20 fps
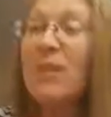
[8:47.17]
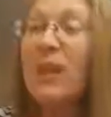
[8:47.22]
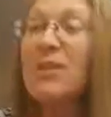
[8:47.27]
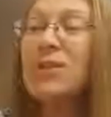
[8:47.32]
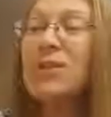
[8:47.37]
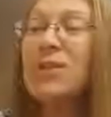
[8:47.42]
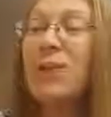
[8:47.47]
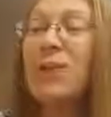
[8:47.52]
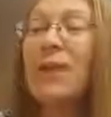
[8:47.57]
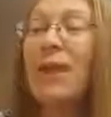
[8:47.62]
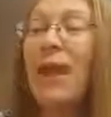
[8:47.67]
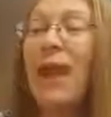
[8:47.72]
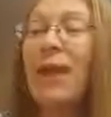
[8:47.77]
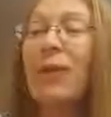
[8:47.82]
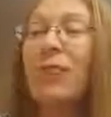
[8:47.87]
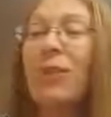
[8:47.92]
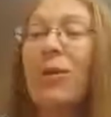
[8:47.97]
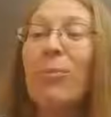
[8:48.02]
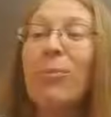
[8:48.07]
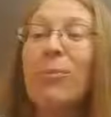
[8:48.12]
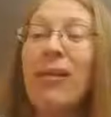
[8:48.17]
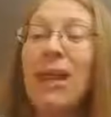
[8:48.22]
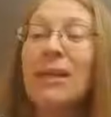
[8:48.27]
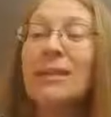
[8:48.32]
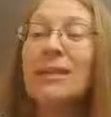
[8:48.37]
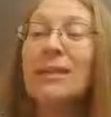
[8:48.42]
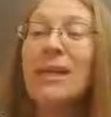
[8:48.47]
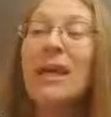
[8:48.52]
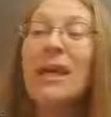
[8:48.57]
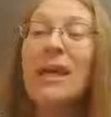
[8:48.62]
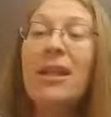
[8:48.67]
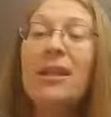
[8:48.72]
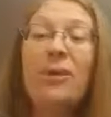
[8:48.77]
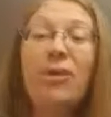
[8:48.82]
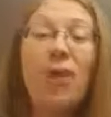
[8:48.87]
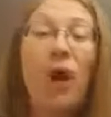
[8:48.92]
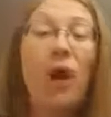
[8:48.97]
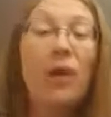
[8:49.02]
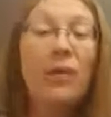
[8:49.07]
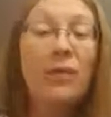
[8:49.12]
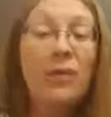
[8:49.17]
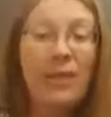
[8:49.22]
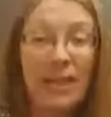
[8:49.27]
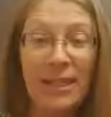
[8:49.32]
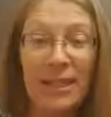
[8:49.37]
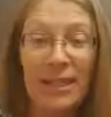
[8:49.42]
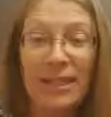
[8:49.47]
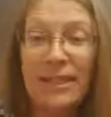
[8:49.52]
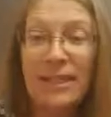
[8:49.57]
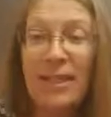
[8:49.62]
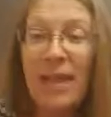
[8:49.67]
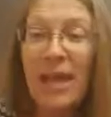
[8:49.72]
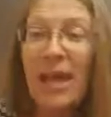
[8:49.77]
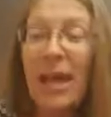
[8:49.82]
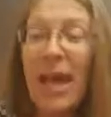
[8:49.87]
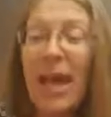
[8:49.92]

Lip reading: So they repress their own needs